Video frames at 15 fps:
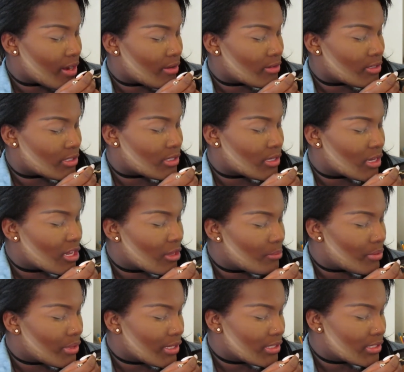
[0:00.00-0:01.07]
now, just to keep
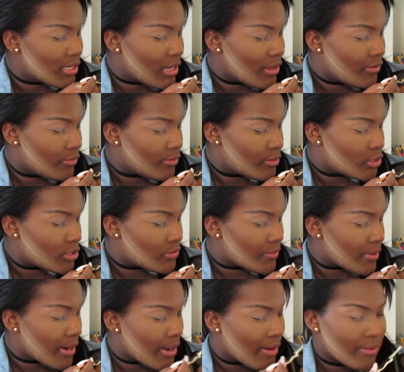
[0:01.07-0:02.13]
play safe, just for
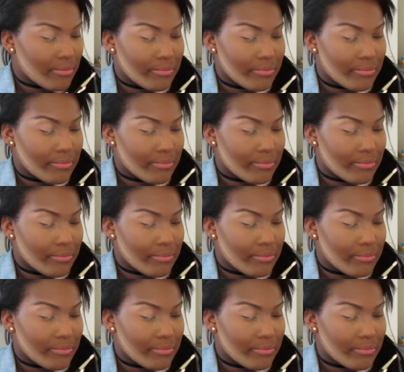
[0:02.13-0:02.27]
now.